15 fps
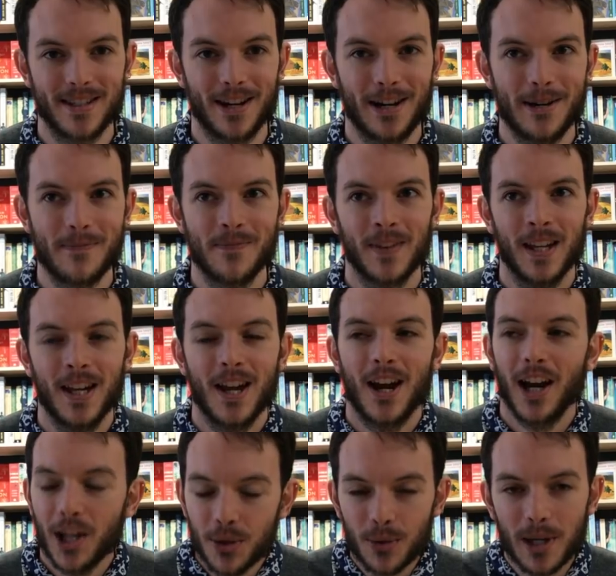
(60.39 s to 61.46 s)
time,
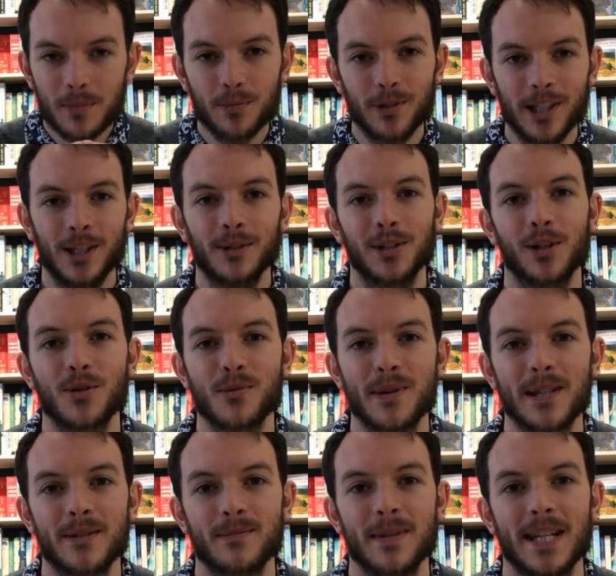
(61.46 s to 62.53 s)
I thought I'd bring you along
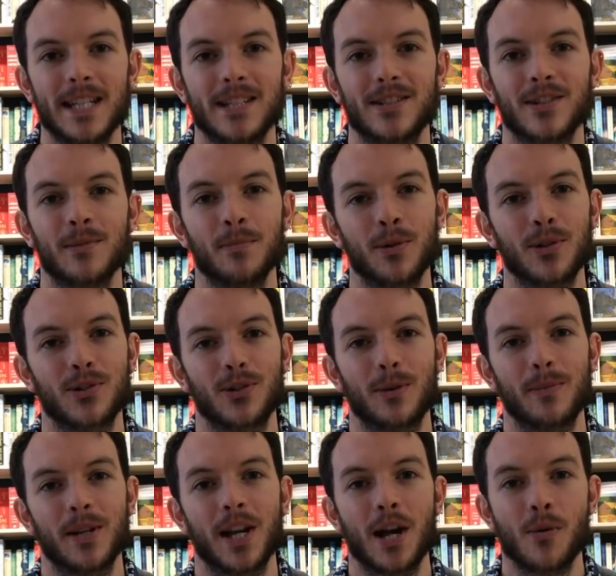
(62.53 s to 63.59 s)
with me to the
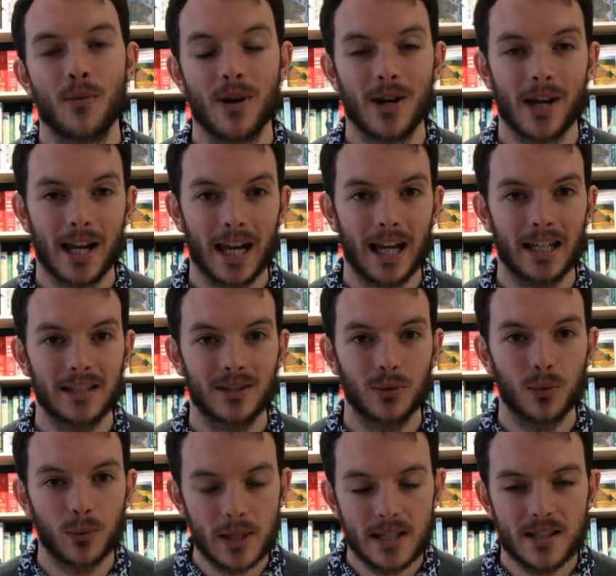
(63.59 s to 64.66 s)
bookshop that I work at,
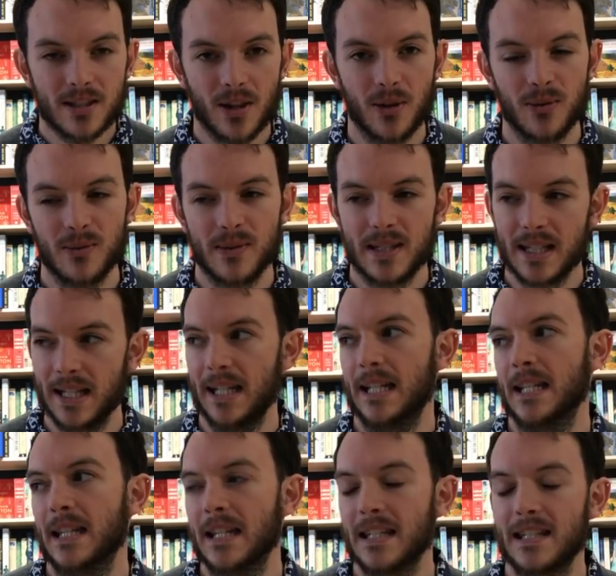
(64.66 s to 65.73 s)
Winstone's
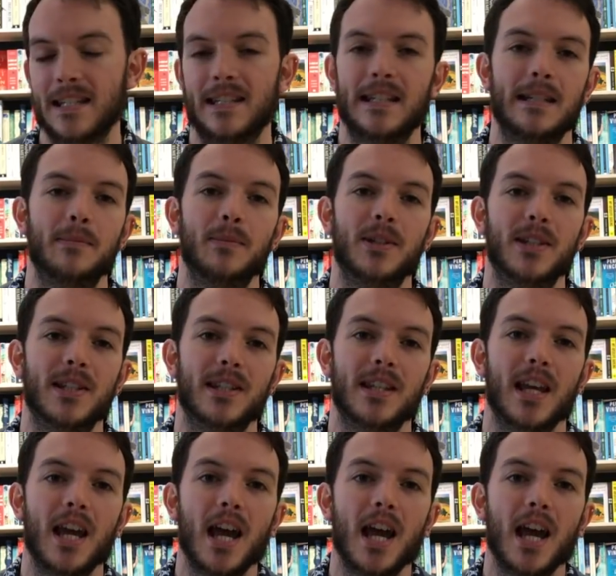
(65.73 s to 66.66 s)
in Sidmouth.